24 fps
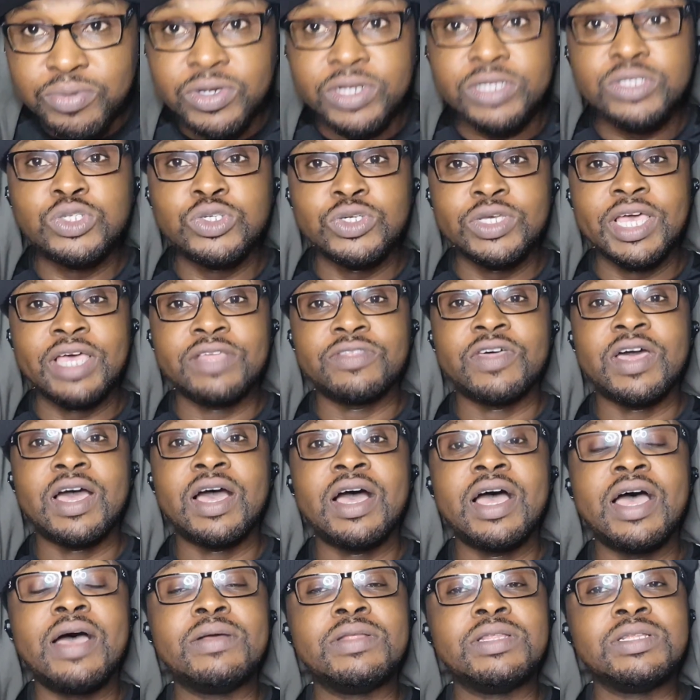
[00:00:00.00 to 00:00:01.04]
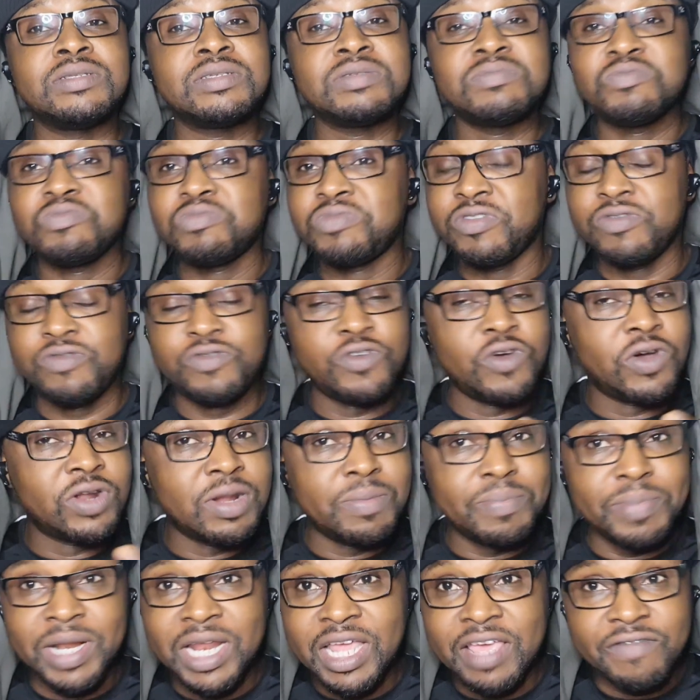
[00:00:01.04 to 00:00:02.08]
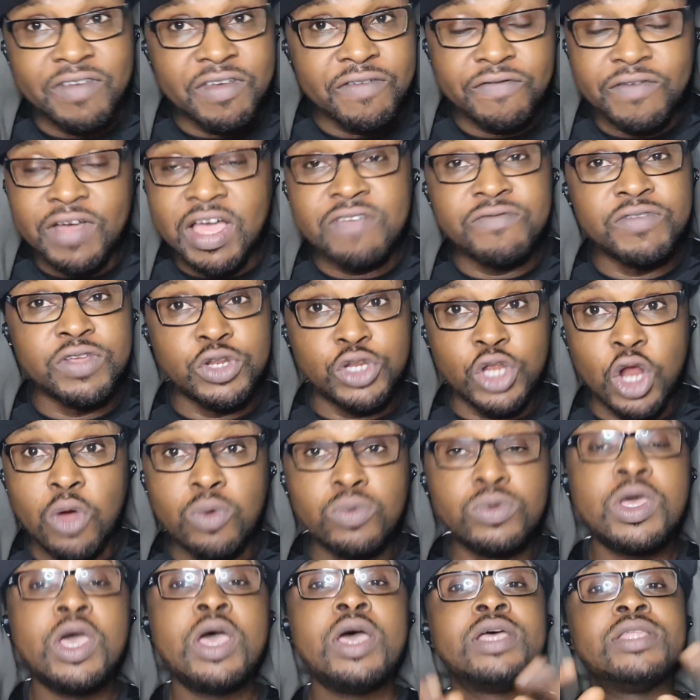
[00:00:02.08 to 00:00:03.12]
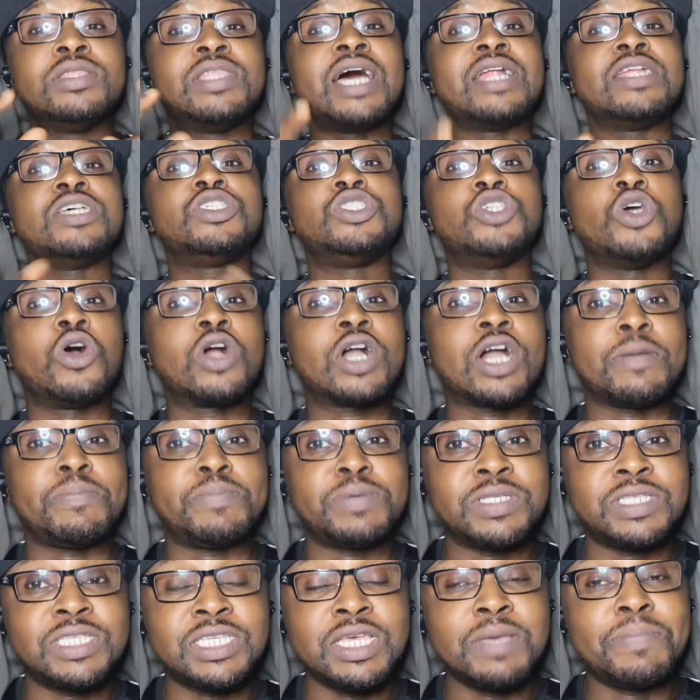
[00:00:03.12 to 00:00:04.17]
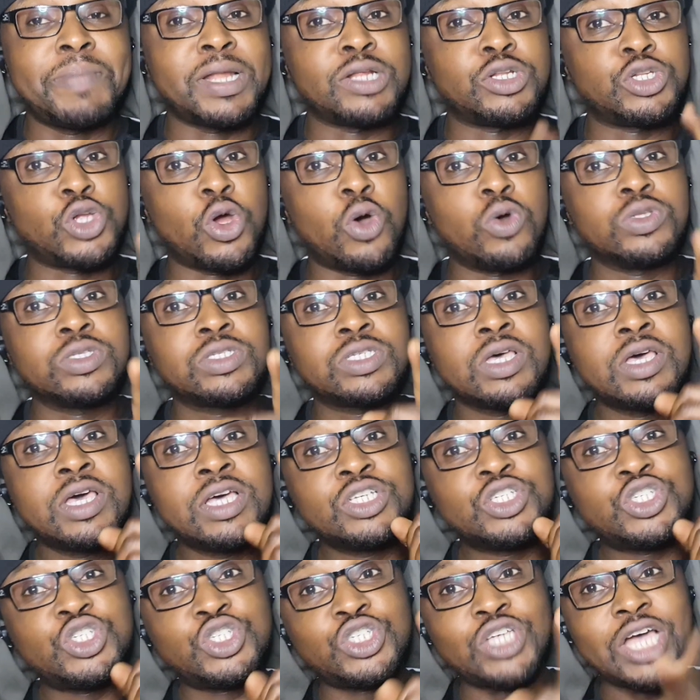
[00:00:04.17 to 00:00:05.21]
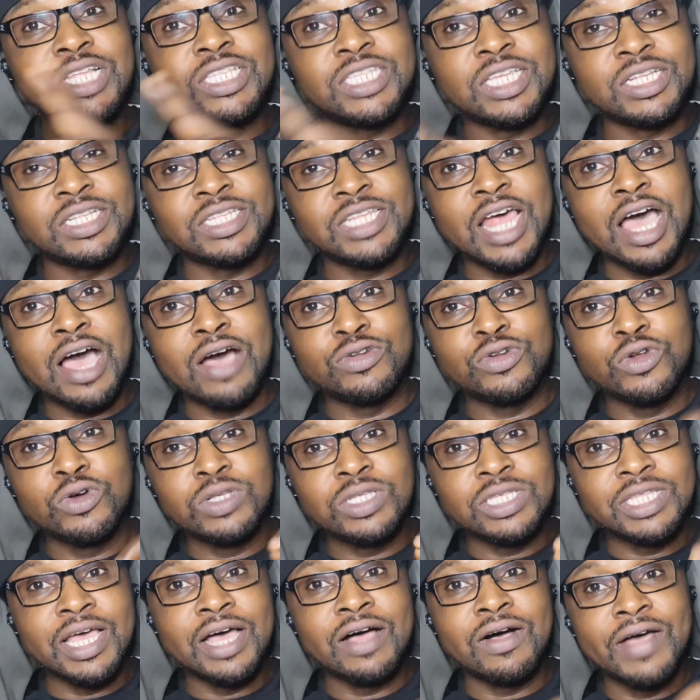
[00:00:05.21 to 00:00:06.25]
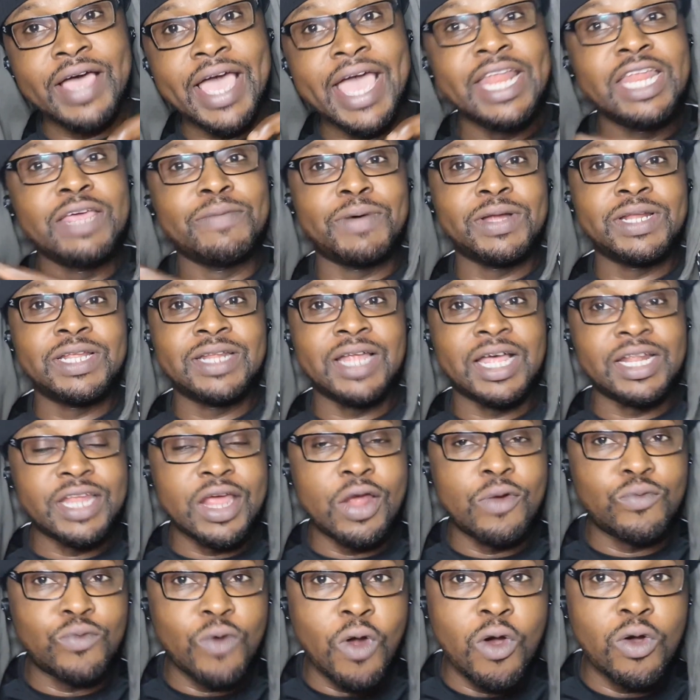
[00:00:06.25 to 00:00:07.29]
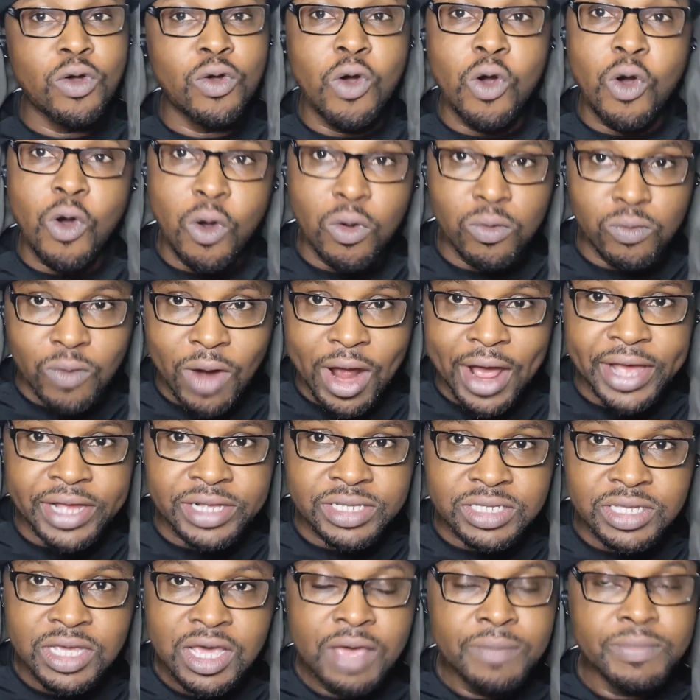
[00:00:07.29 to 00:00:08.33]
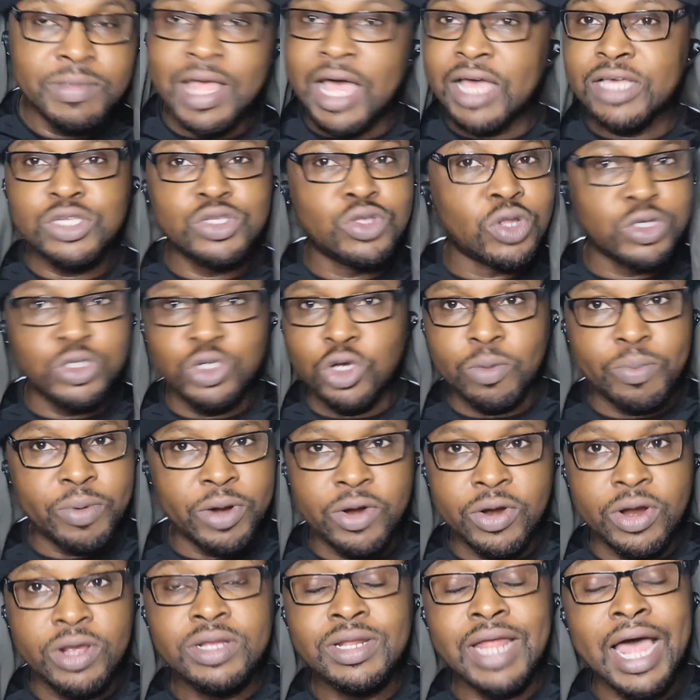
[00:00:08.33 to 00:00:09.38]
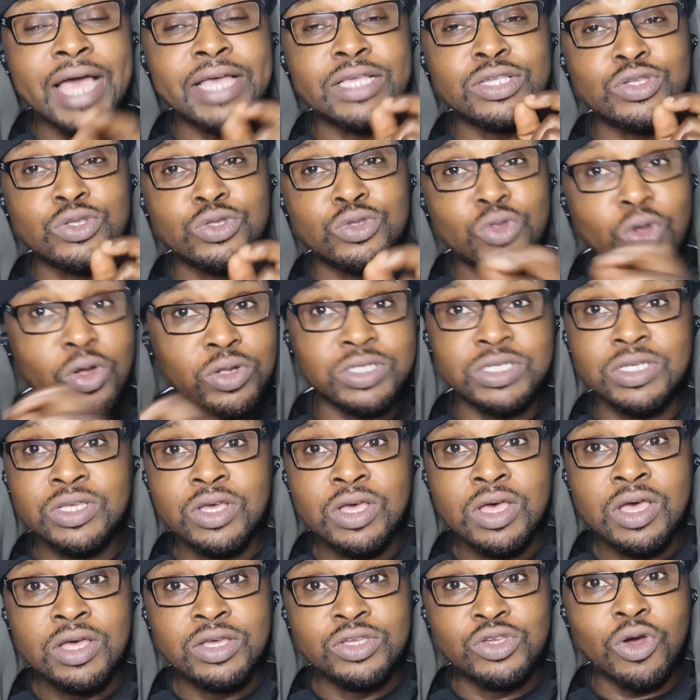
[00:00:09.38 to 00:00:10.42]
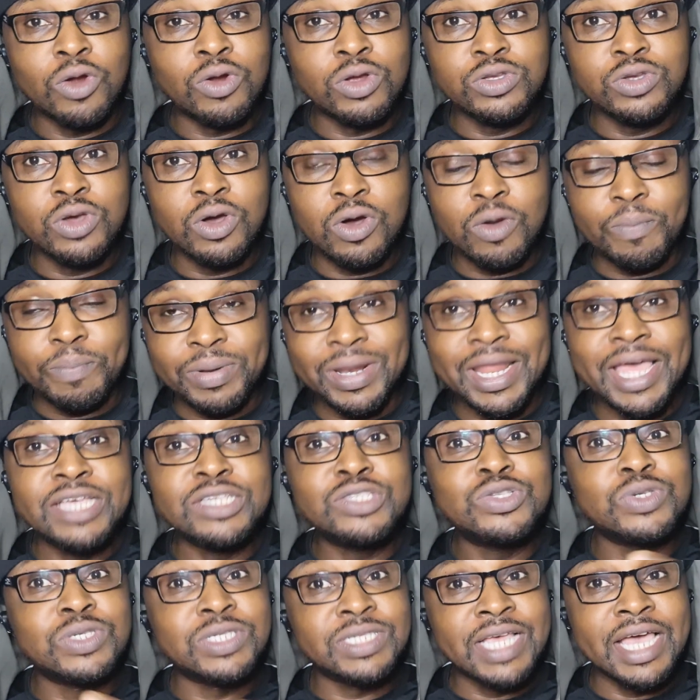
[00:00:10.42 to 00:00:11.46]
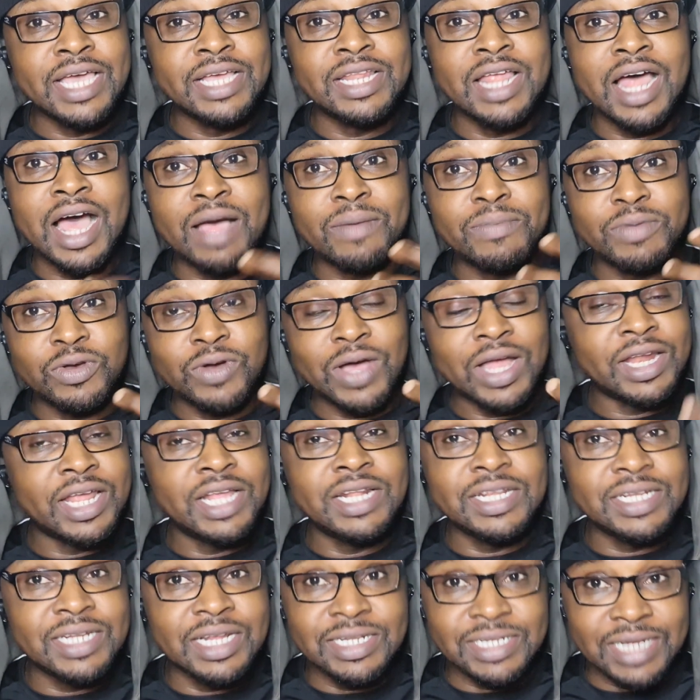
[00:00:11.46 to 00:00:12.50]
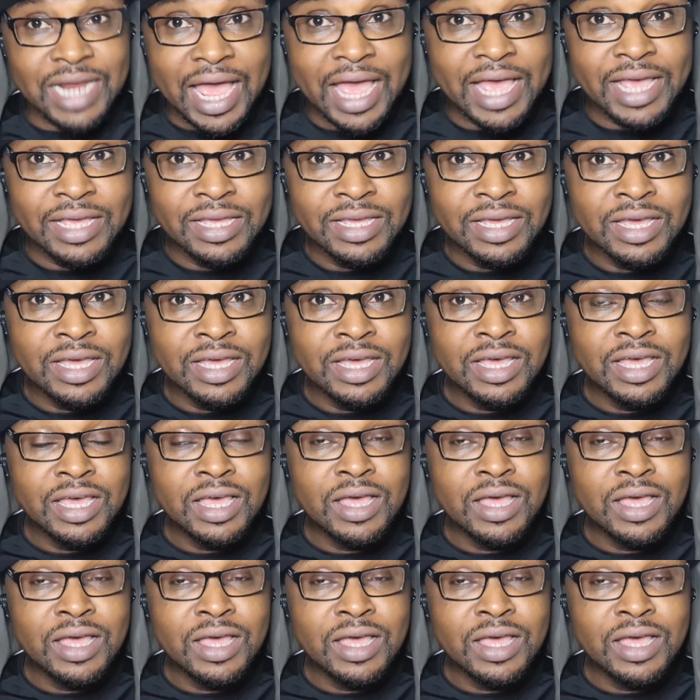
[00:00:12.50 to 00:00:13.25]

put it together. And if you want to believe it, fine. If you don't, that is your cup of tea. But don't shut it down. Don't tell anybody that they're wrong or right. That is not your that is not your your place to say that because at the end of the day,